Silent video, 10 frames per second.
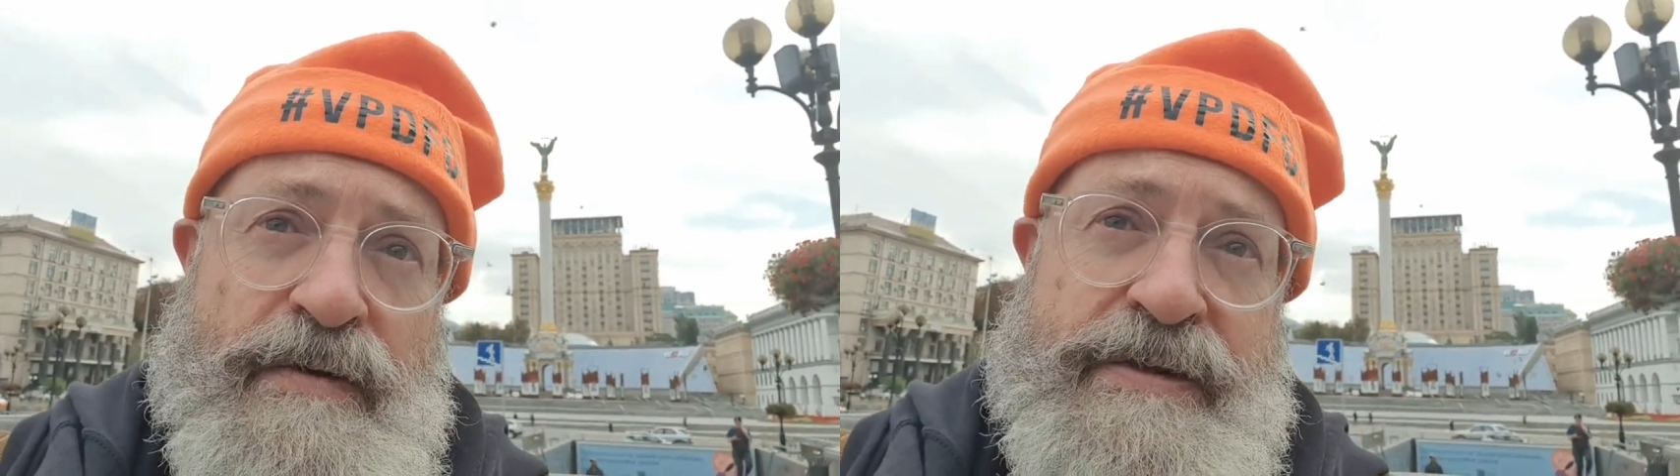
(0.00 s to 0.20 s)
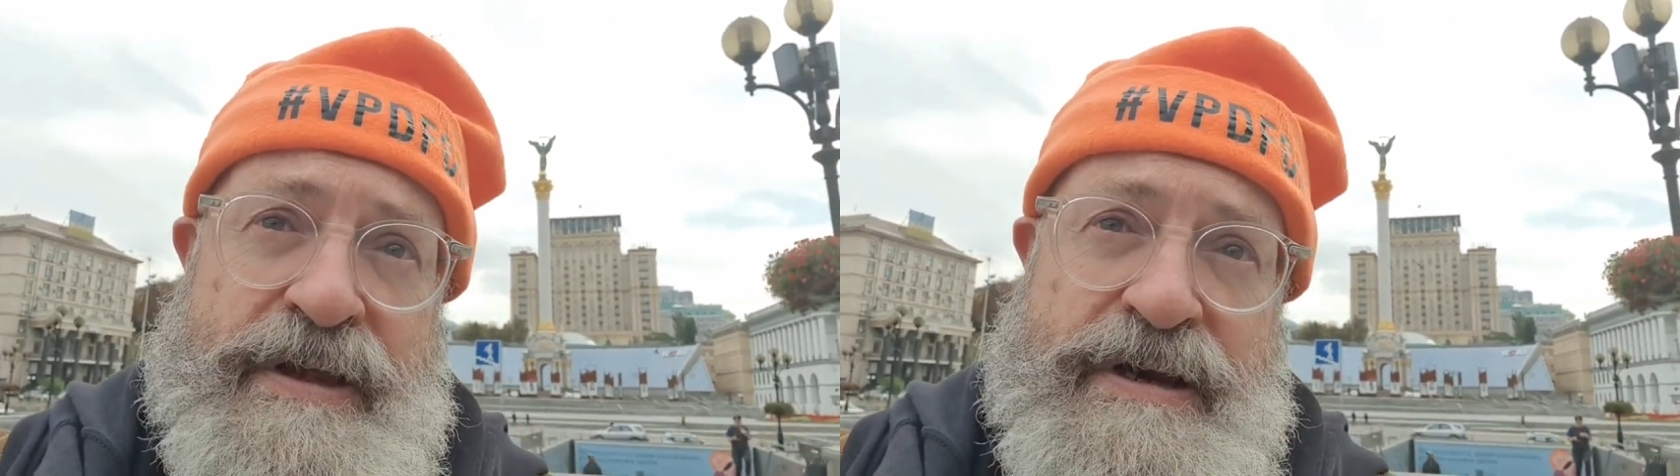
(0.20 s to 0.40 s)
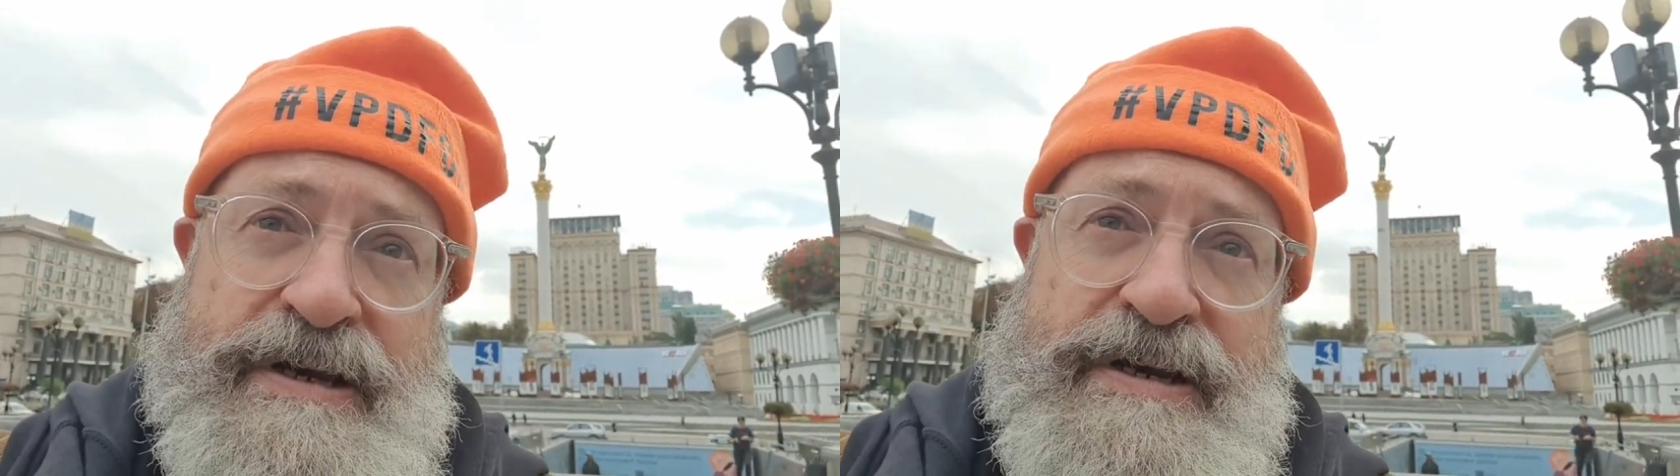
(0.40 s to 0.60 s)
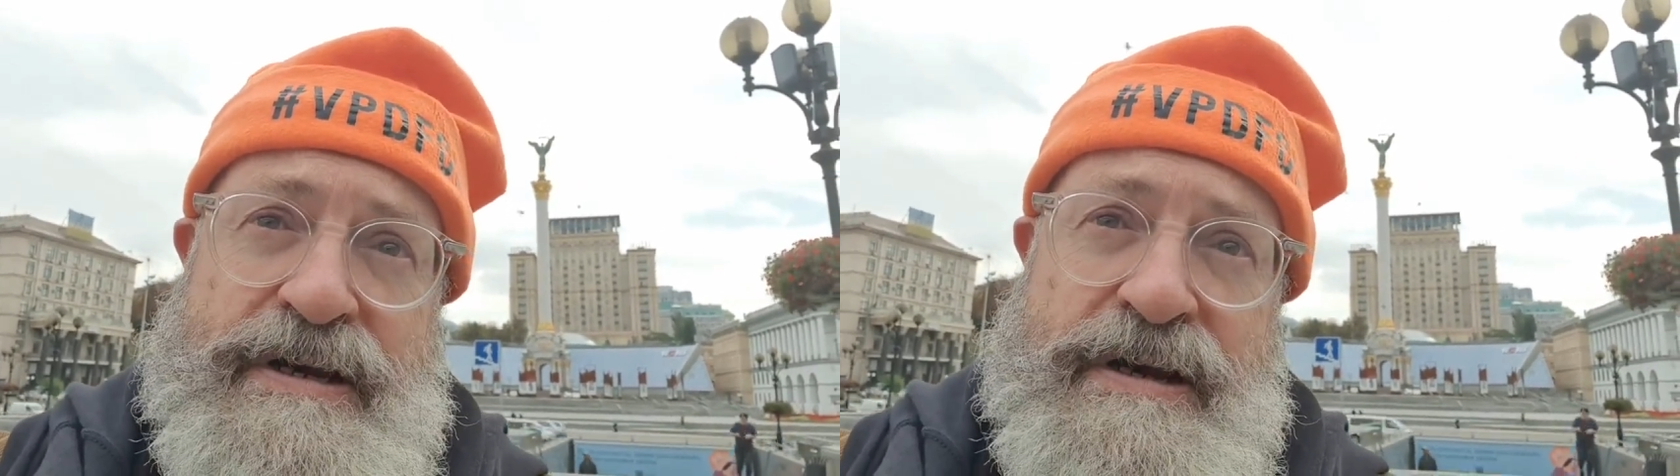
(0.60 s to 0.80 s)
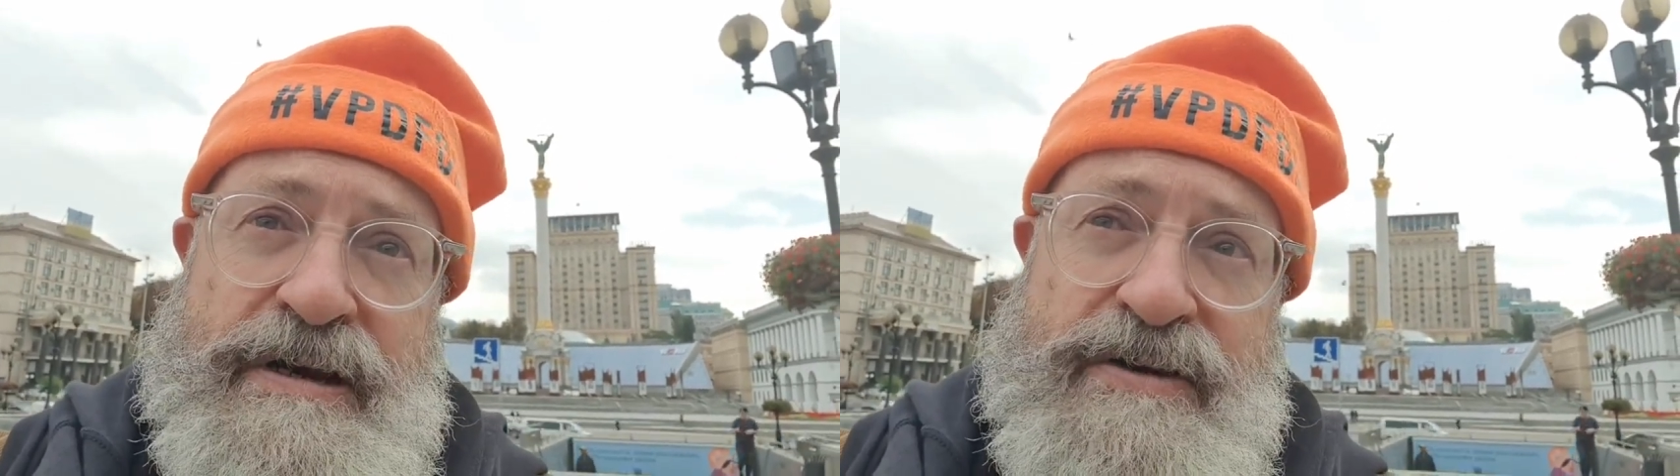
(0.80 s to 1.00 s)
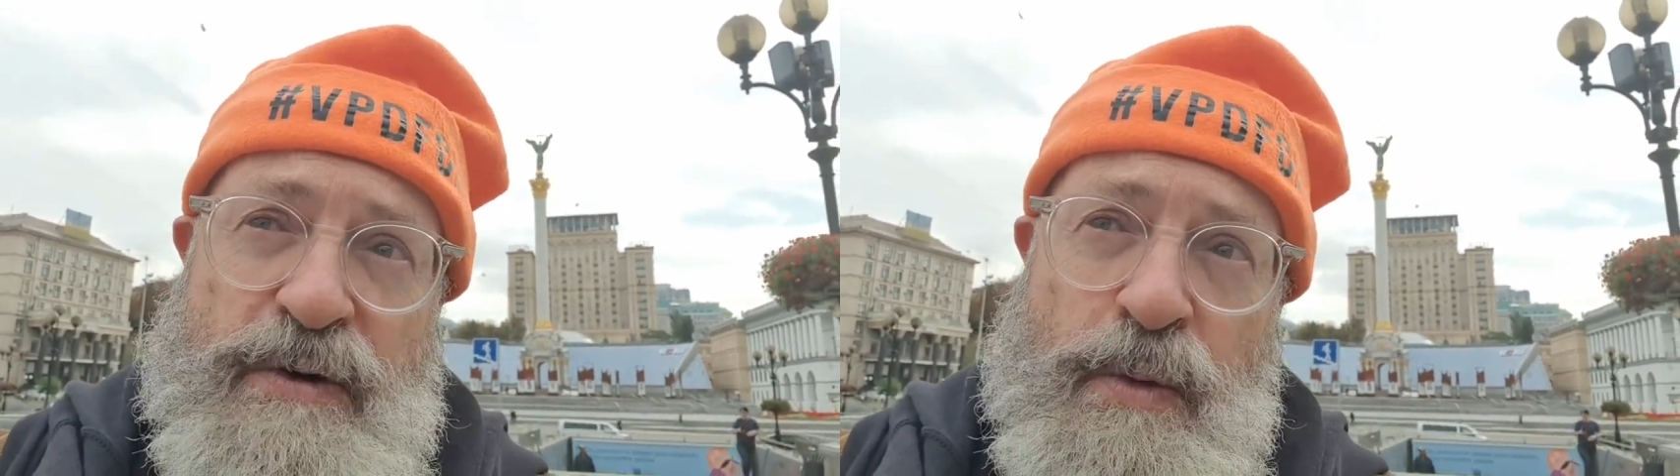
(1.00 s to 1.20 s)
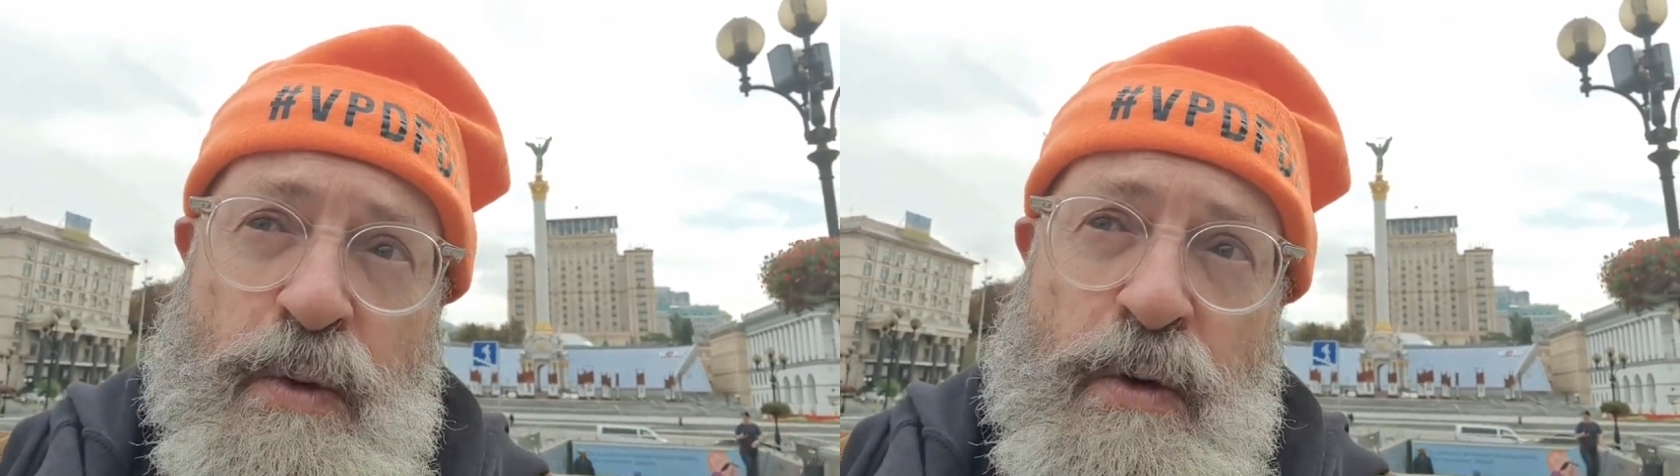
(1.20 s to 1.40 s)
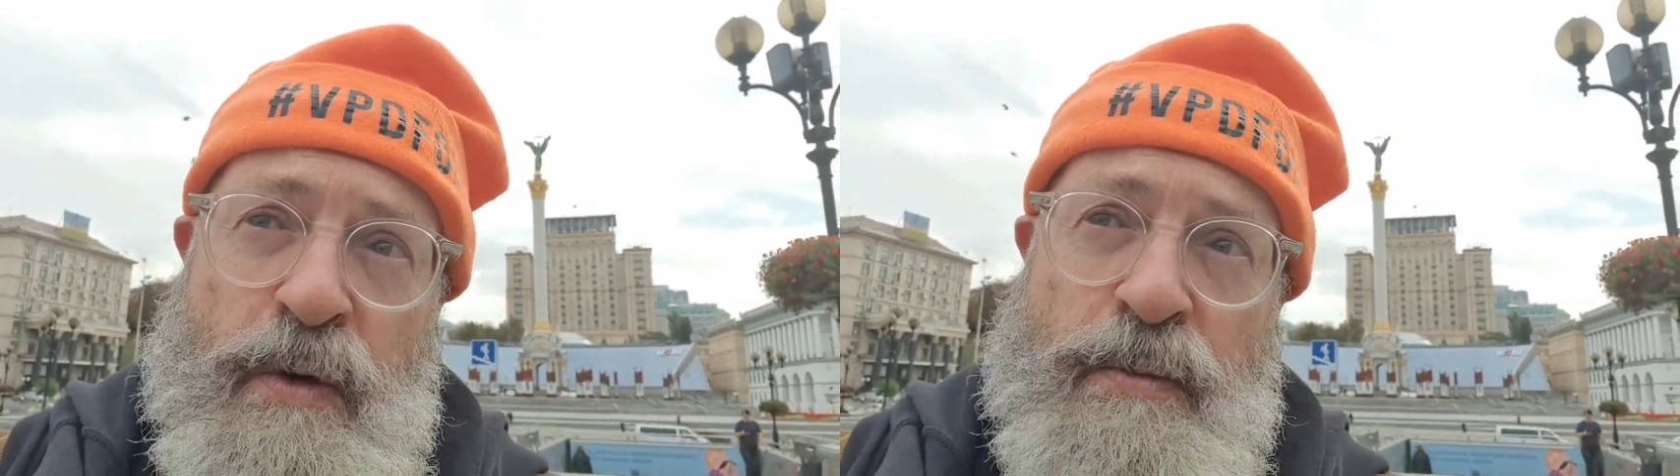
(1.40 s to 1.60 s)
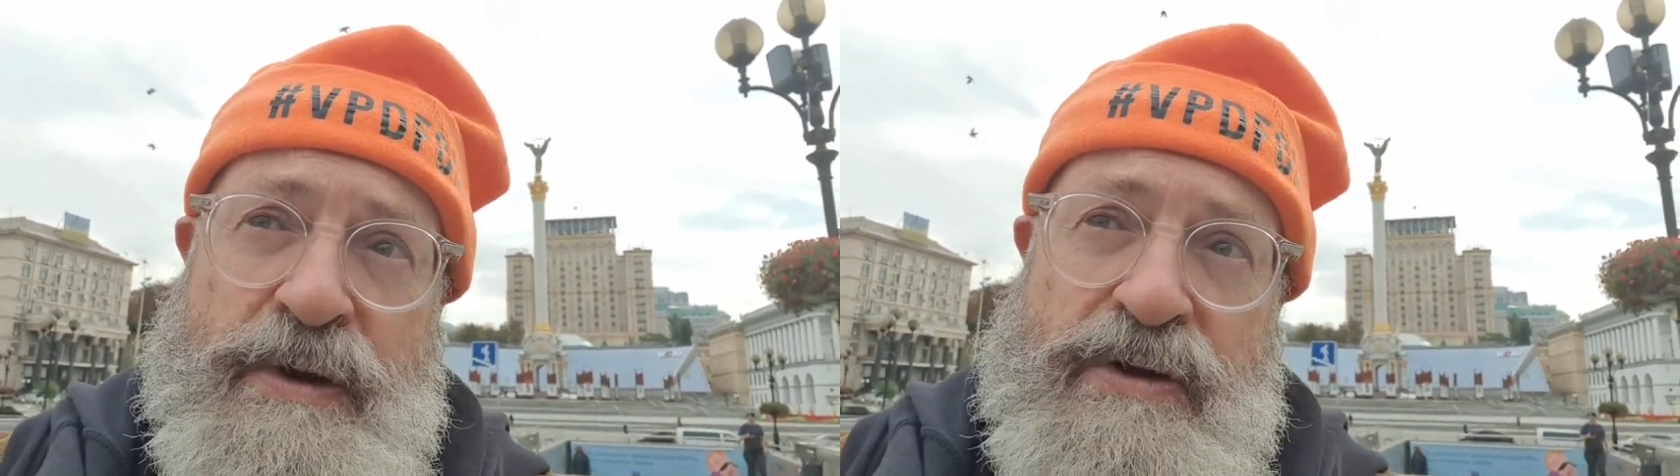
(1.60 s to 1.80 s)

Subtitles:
that this is a war